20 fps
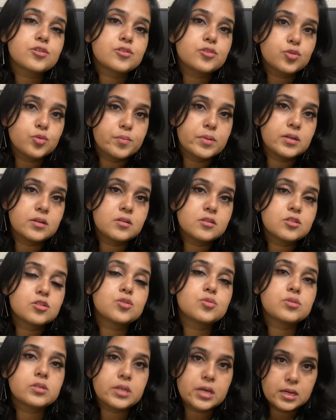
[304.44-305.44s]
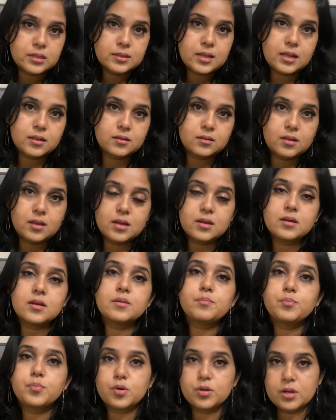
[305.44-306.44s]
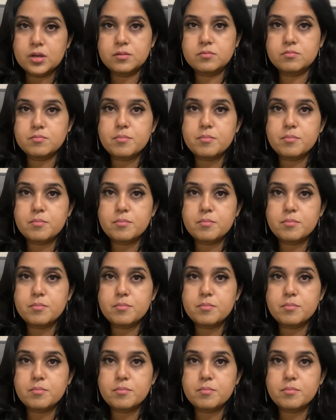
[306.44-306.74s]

2 minutes to take that thing and put it